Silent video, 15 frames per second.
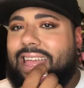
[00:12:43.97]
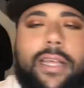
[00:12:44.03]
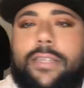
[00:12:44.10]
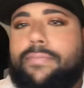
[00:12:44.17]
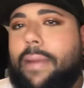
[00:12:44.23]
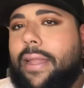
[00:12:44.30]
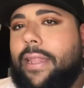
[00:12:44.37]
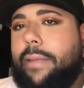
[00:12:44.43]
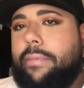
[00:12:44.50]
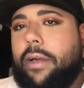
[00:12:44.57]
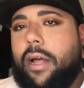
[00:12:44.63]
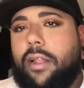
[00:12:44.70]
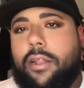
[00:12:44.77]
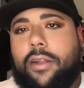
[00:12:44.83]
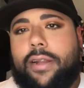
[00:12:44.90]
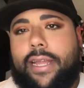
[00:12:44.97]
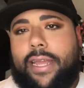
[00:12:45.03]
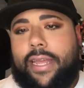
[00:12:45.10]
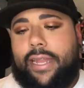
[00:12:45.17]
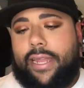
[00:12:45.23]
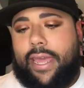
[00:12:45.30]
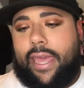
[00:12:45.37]
It's my lip color
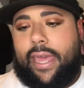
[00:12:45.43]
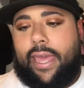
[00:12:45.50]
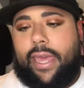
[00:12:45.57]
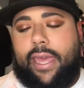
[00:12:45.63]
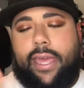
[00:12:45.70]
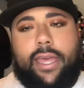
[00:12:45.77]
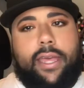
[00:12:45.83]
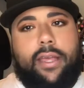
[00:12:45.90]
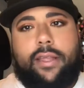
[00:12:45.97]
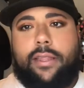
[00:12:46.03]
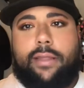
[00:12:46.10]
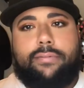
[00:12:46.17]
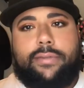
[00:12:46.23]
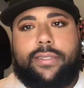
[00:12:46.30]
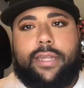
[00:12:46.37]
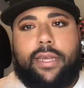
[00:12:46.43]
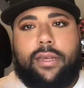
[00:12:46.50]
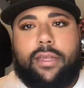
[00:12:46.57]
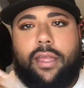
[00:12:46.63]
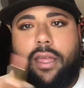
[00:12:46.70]
in a lipstick.